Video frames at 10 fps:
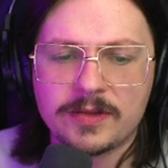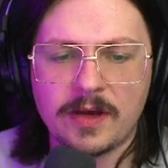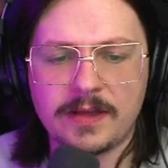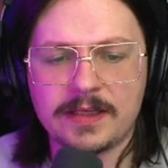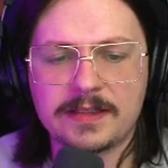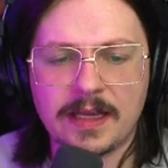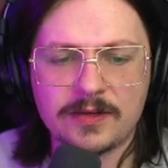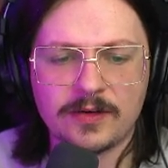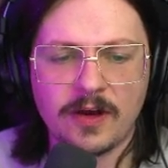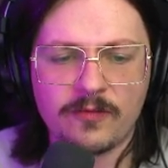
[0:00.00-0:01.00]
the
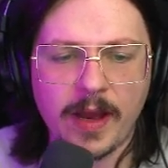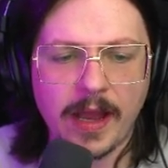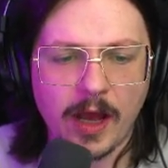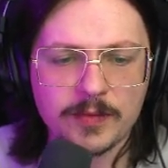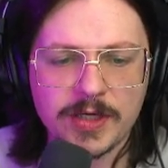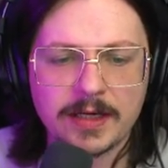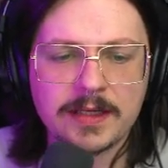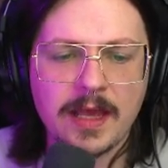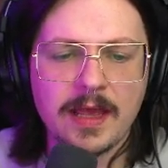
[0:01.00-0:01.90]
center of my object,